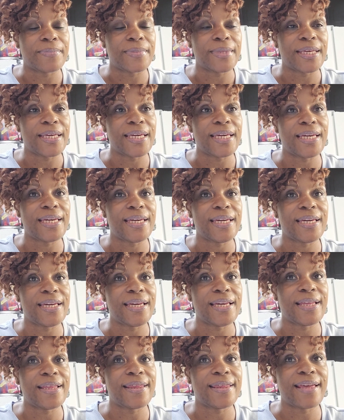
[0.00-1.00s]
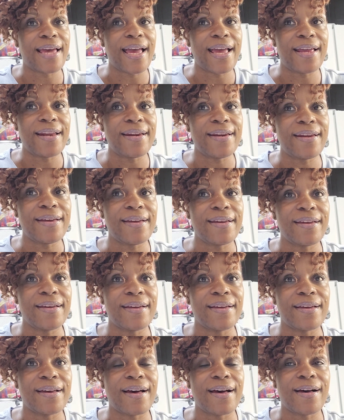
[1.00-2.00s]
He then
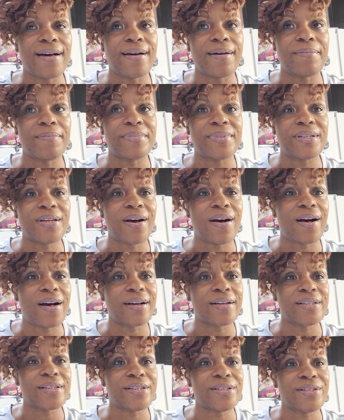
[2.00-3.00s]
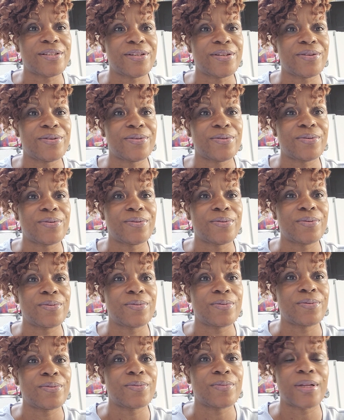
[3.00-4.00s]
talked to,
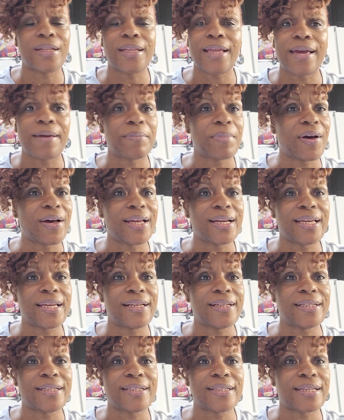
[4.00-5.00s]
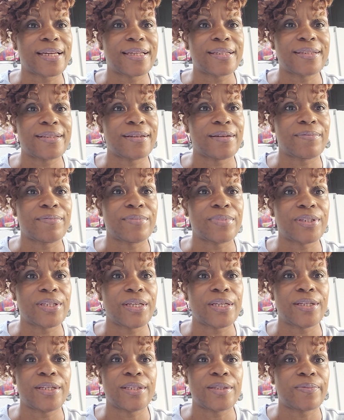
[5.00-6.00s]
well, Imani just kissed him.
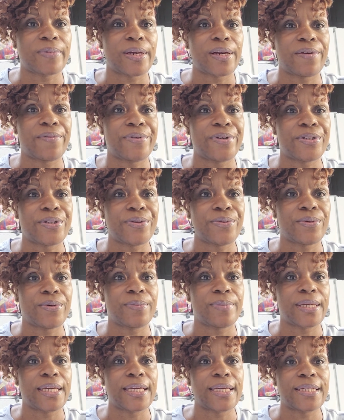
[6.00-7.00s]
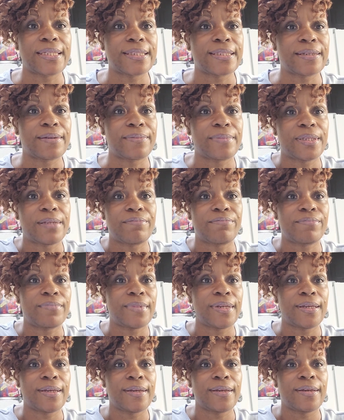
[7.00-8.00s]
She just went over to him and kissed him, and
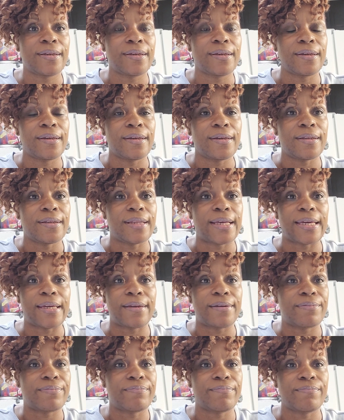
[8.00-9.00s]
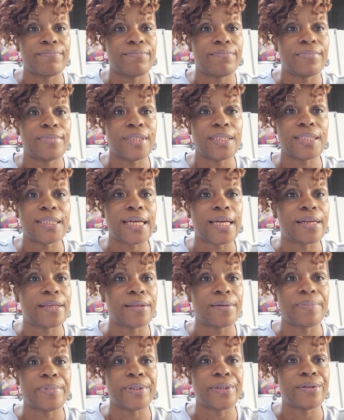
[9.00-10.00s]
like, just out
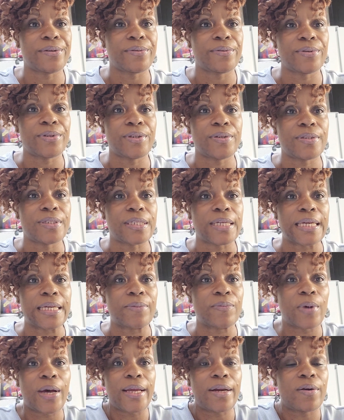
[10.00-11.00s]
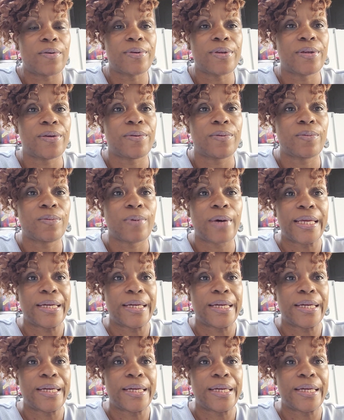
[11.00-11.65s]
of the blue, she's like, why don't you